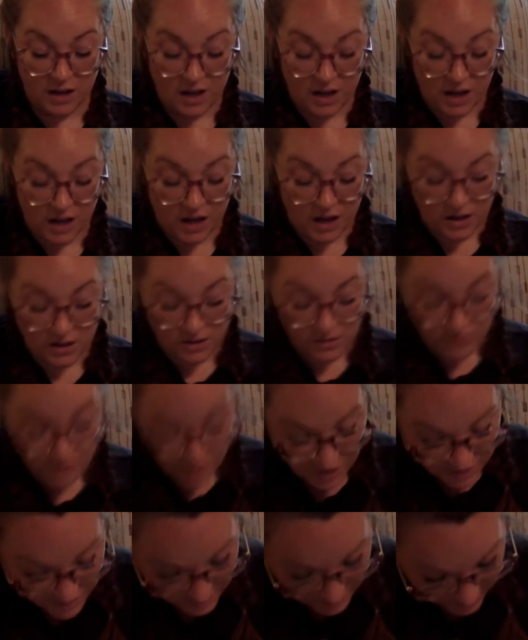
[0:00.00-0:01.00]

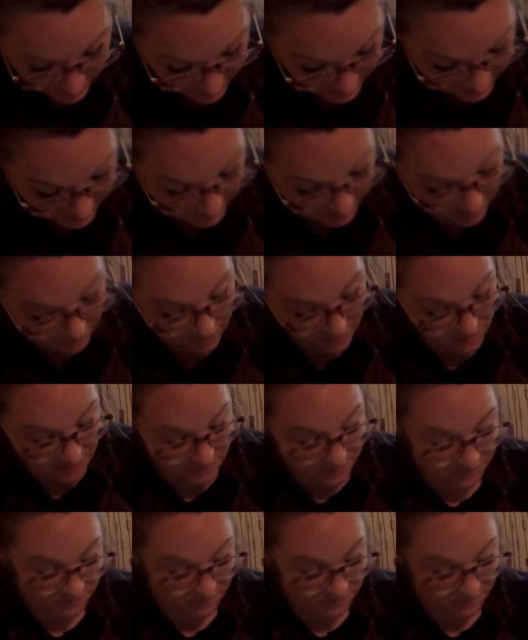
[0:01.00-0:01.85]
Aklava's next heir.